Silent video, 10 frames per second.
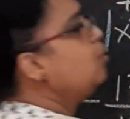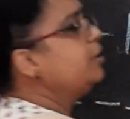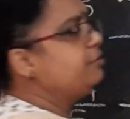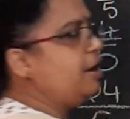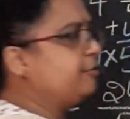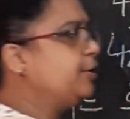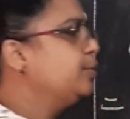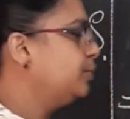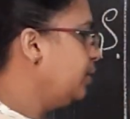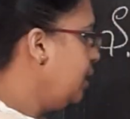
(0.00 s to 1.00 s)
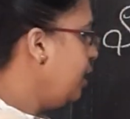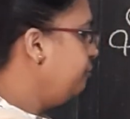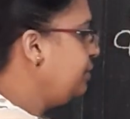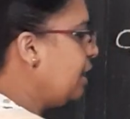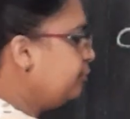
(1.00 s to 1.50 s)
what we have to do?
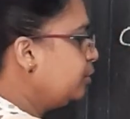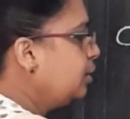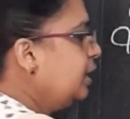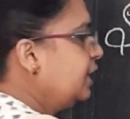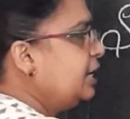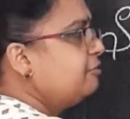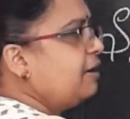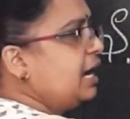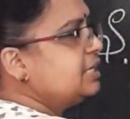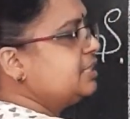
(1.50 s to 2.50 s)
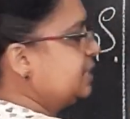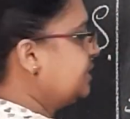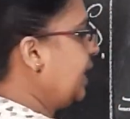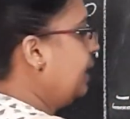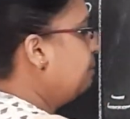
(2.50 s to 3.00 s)
We have to divide the
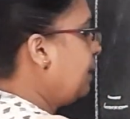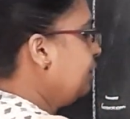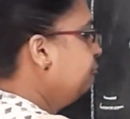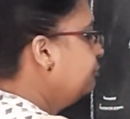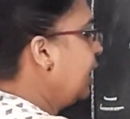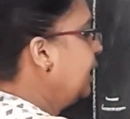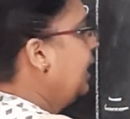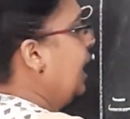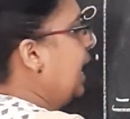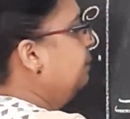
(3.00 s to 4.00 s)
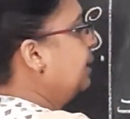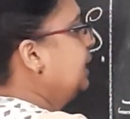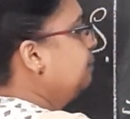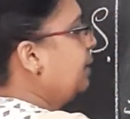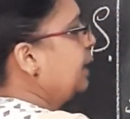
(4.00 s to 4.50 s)
10 by 5 and
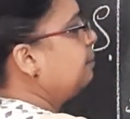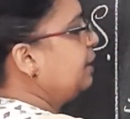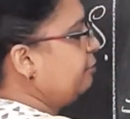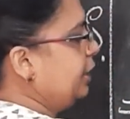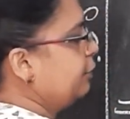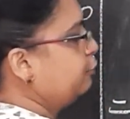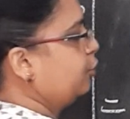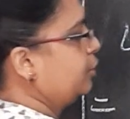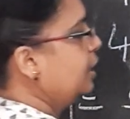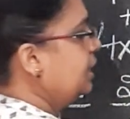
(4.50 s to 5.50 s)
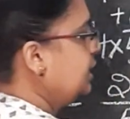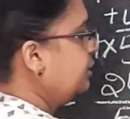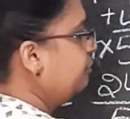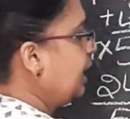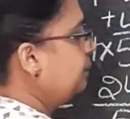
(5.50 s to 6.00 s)
multiply by 24.
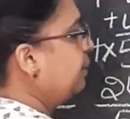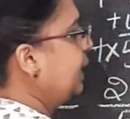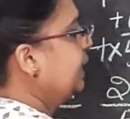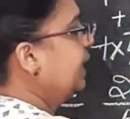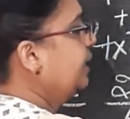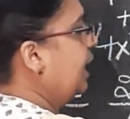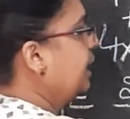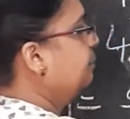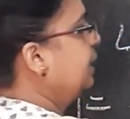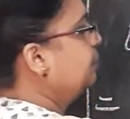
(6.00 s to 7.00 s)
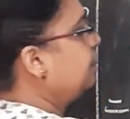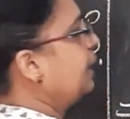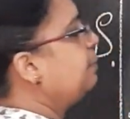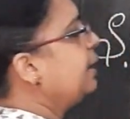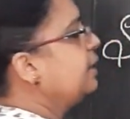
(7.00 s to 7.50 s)
Divide by 10 and
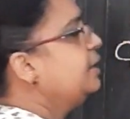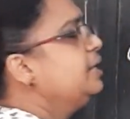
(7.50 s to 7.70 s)
multiply by